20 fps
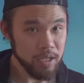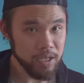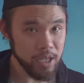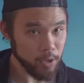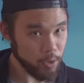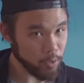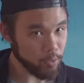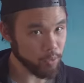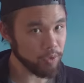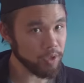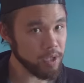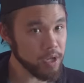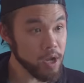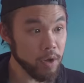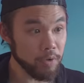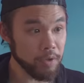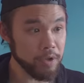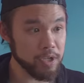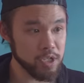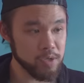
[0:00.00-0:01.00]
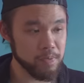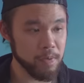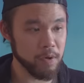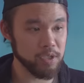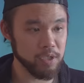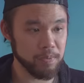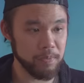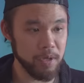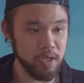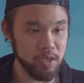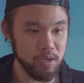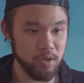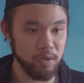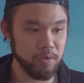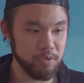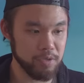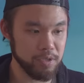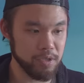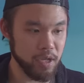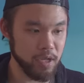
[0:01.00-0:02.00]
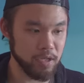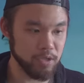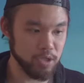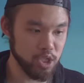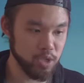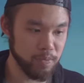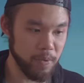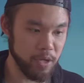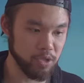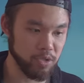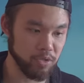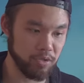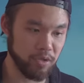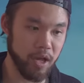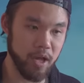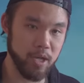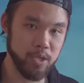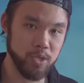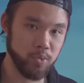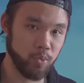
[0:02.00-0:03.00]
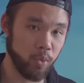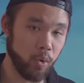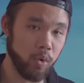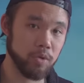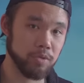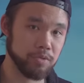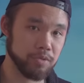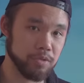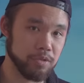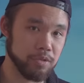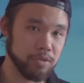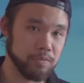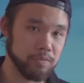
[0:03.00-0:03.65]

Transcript: They were really only supposed to be used in specialized roles.